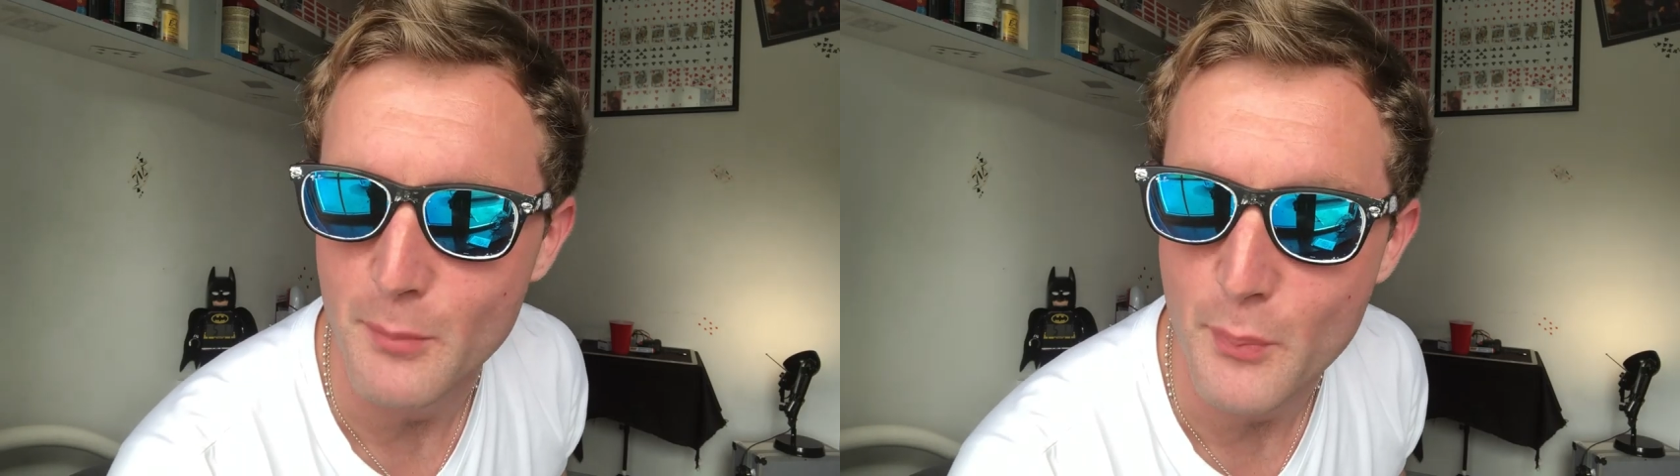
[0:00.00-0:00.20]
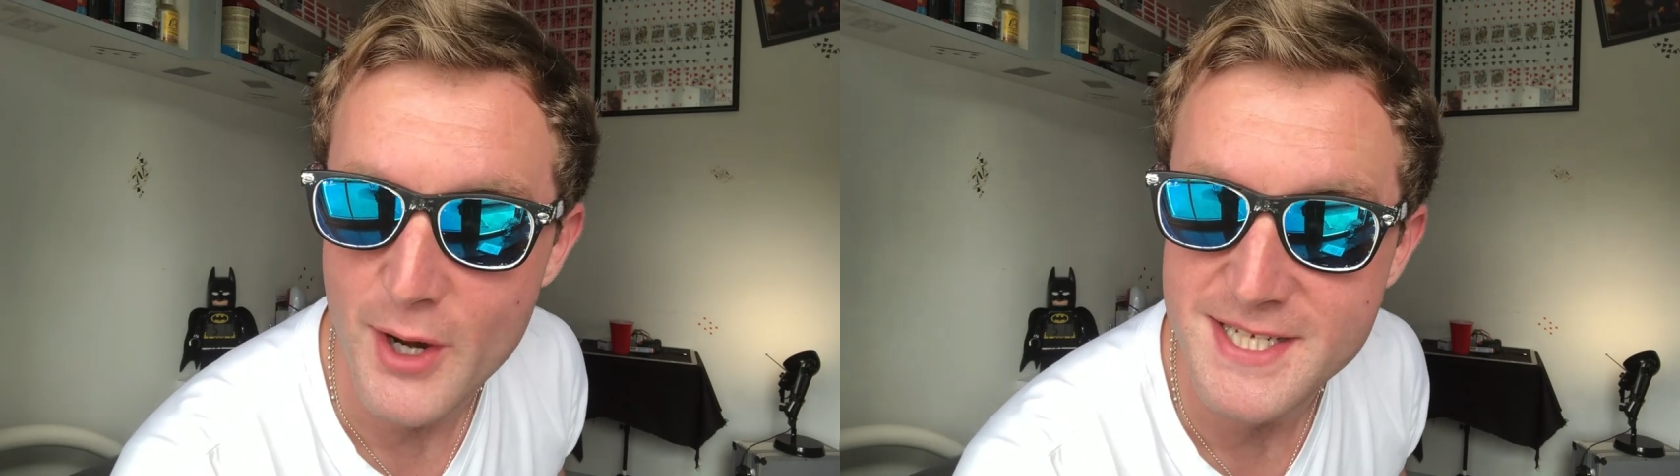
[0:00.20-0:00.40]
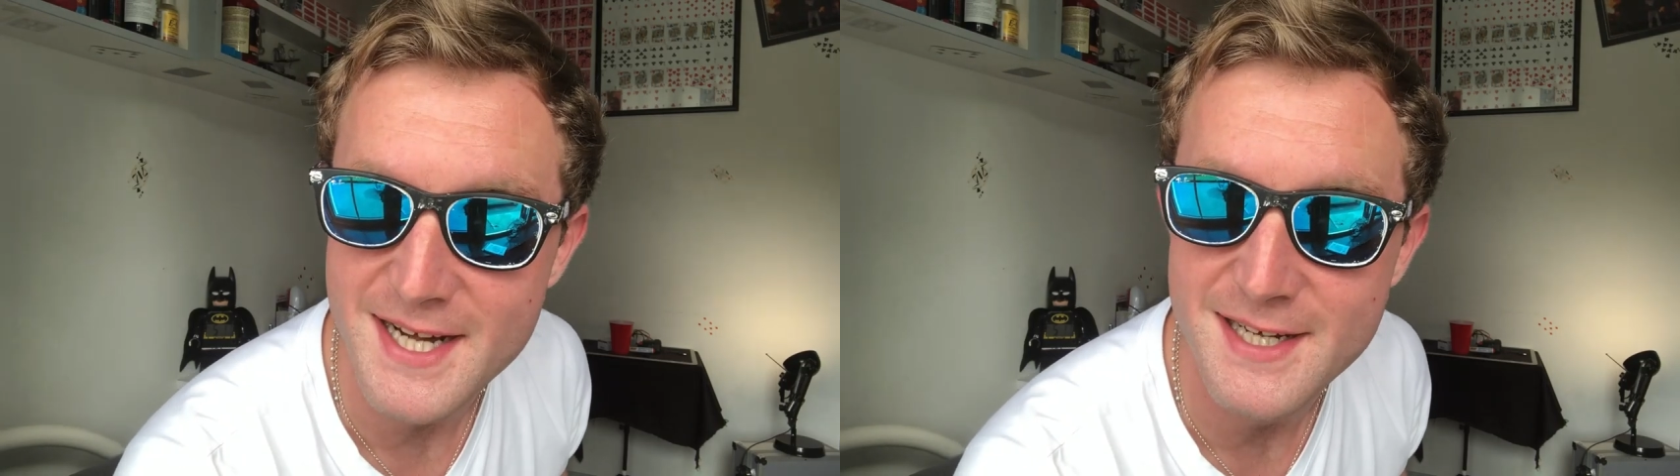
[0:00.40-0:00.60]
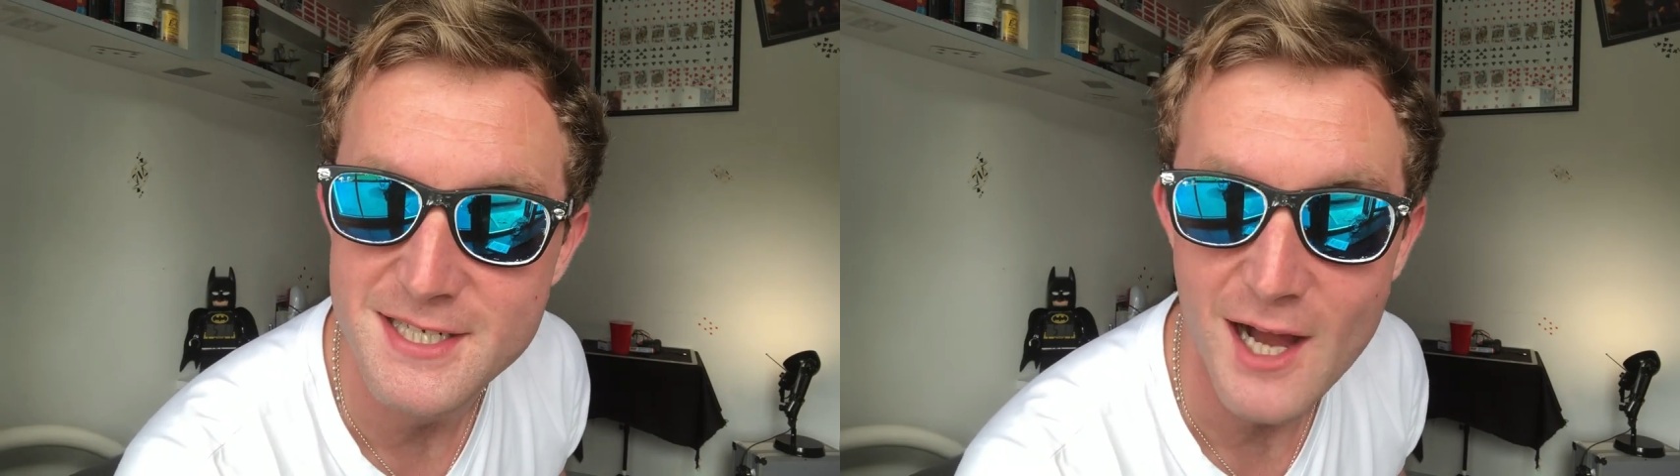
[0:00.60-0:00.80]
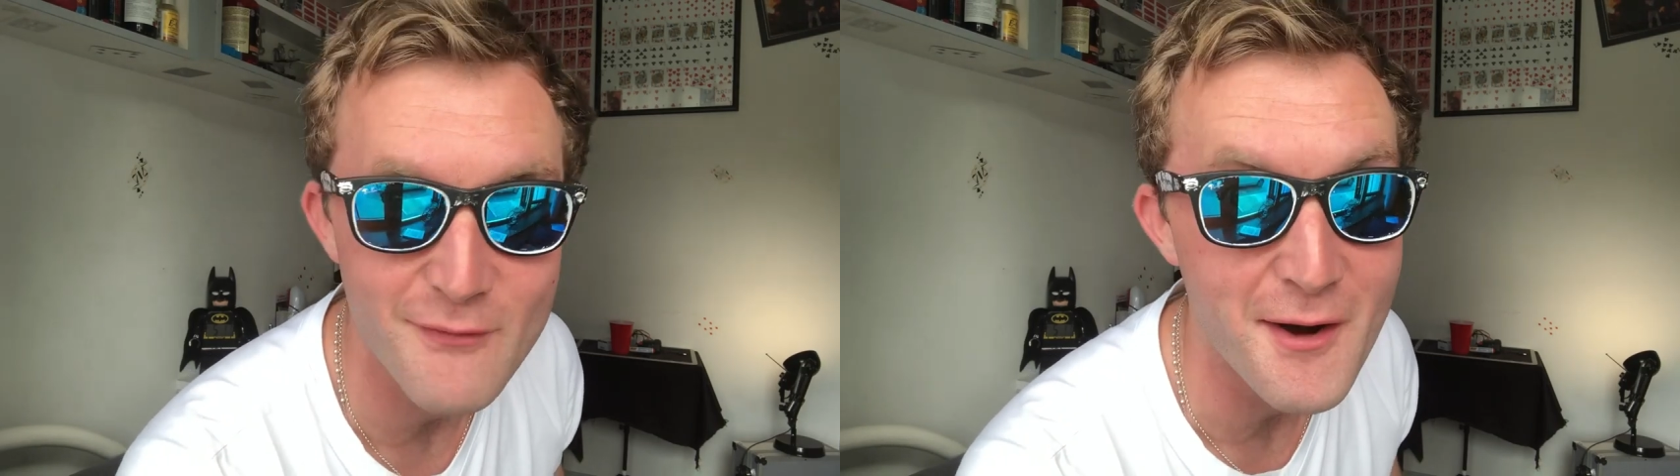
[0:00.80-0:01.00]

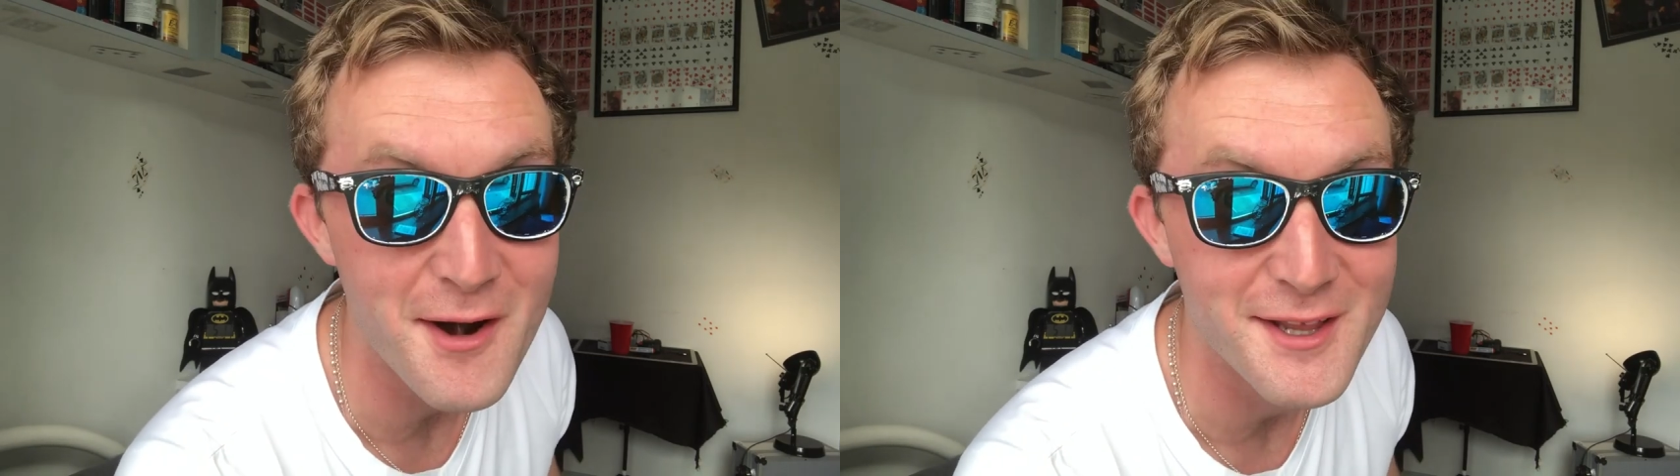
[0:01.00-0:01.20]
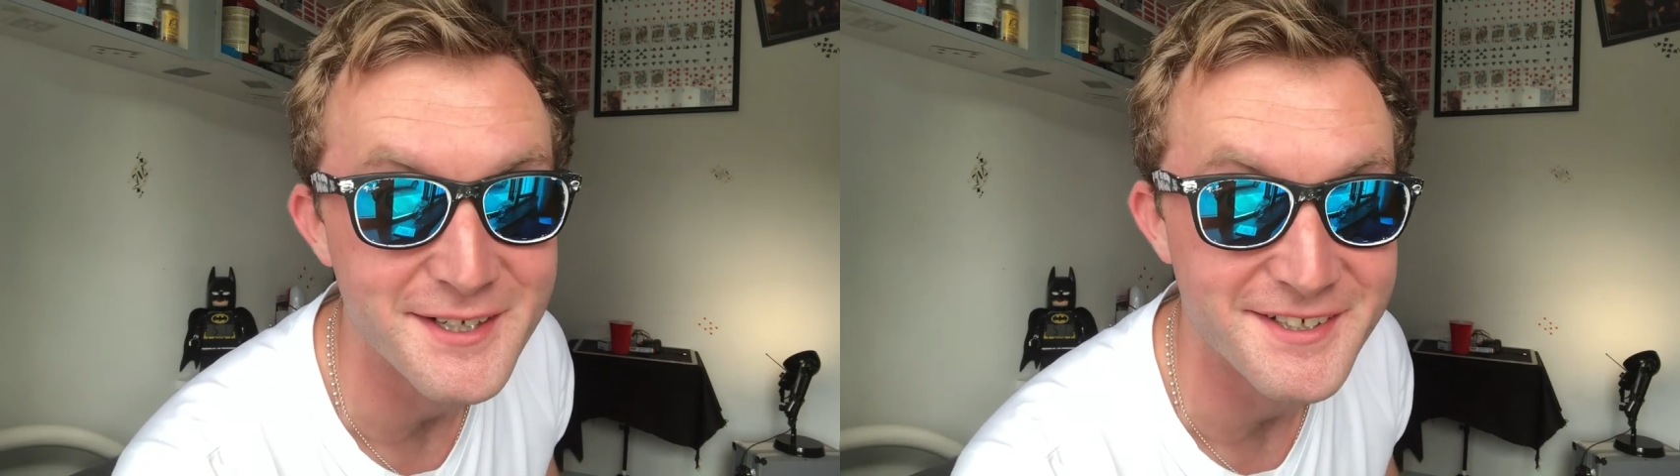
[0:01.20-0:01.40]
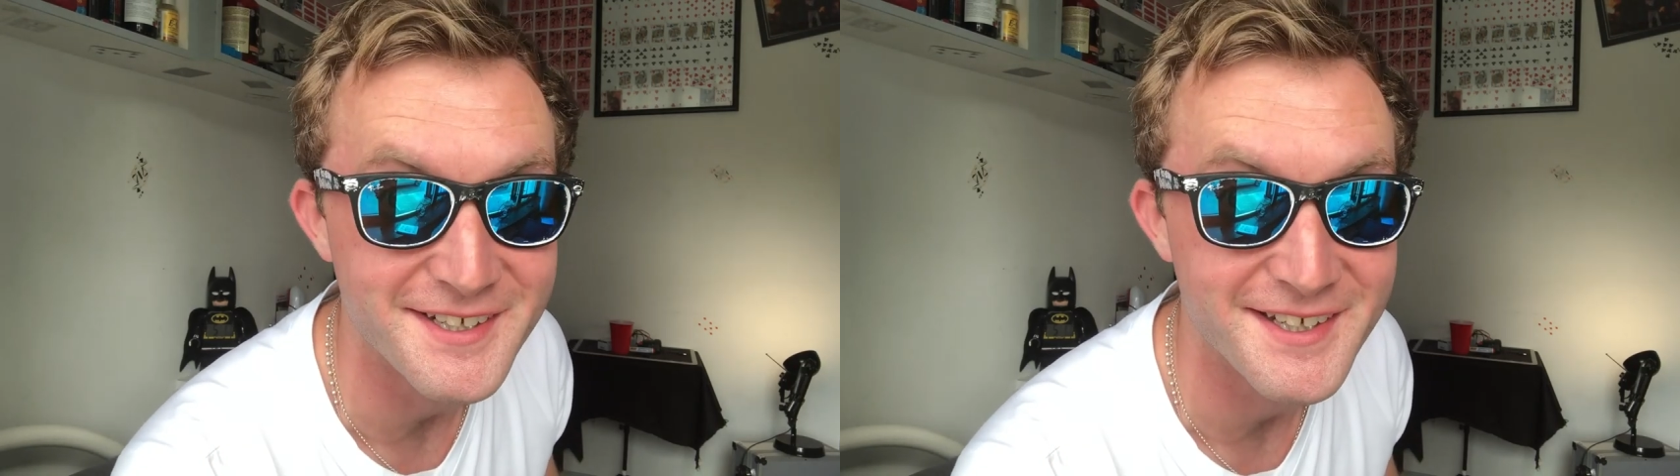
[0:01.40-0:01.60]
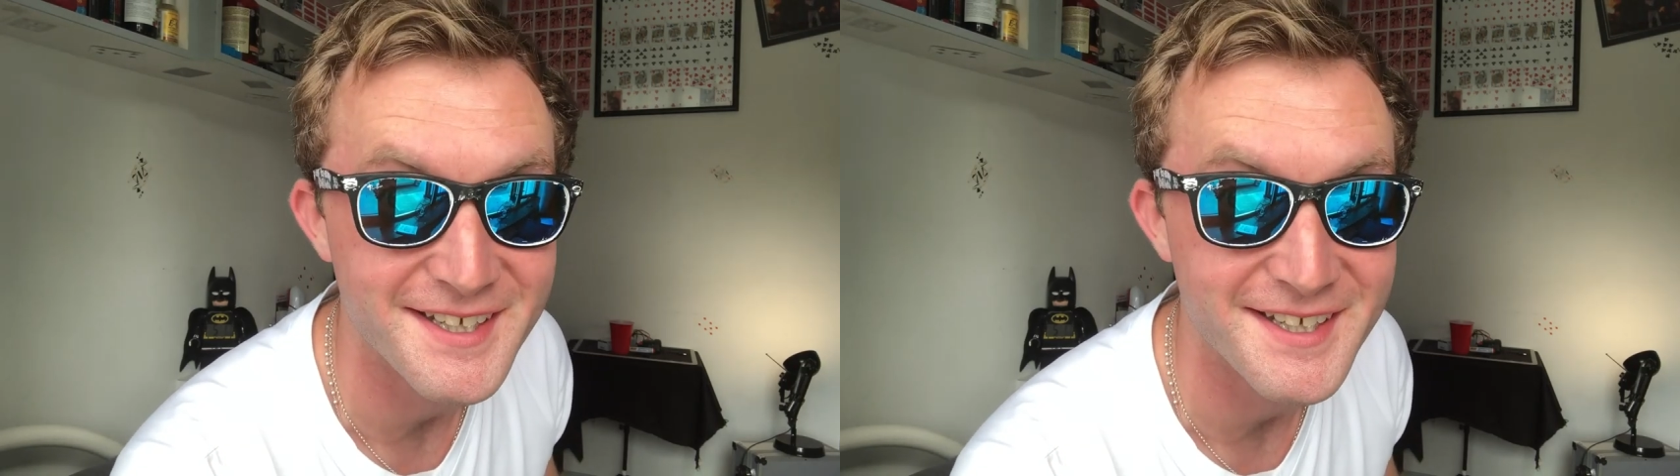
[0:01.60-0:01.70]
President of Ireland.